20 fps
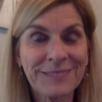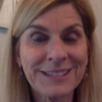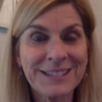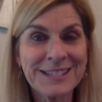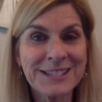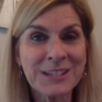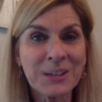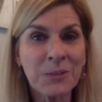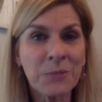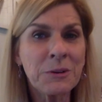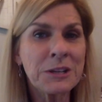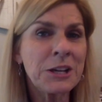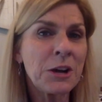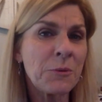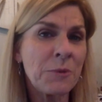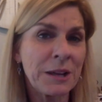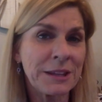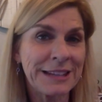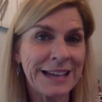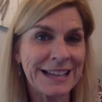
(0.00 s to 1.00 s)
So we don't
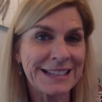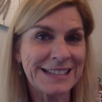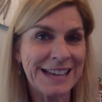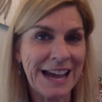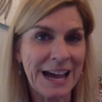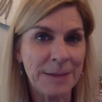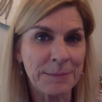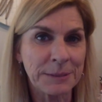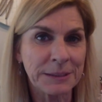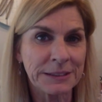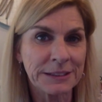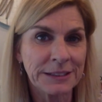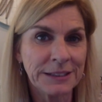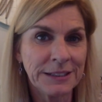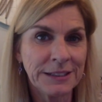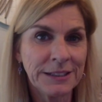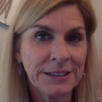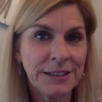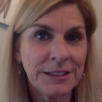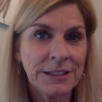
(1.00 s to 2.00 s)
want that to happen.
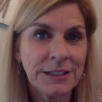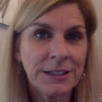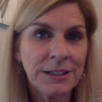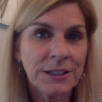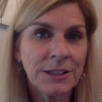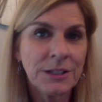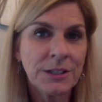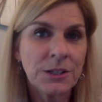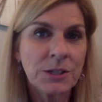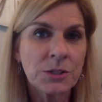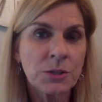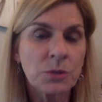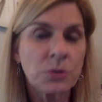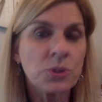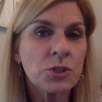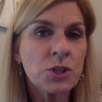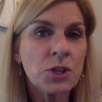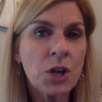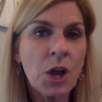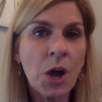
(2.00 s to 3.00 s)
So
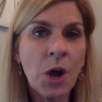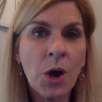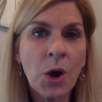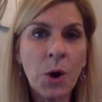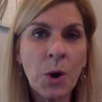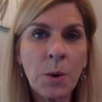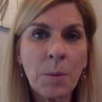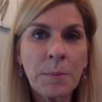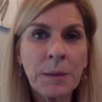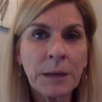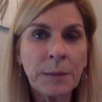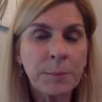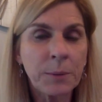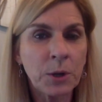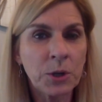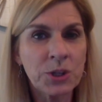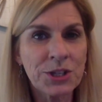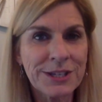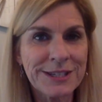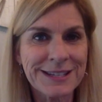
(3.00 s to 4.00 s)
no big
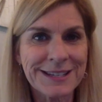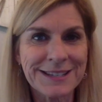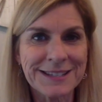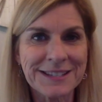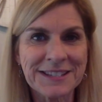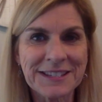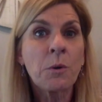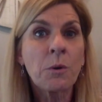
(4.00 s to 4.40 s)
purchases.